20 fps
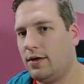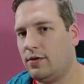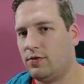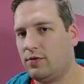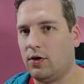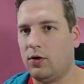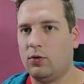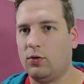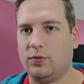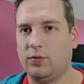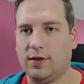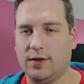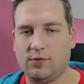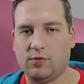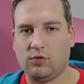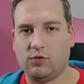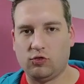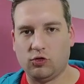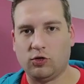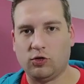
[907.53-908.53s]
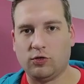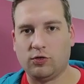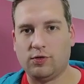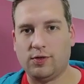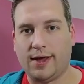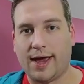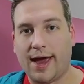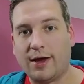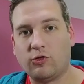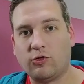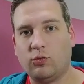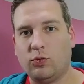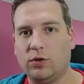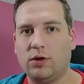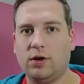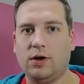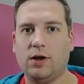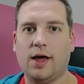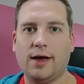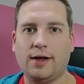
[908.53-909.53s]
So this is just the
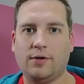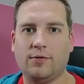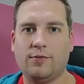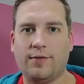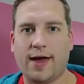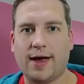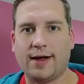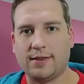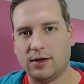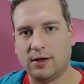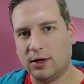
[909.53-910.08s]
actual light effect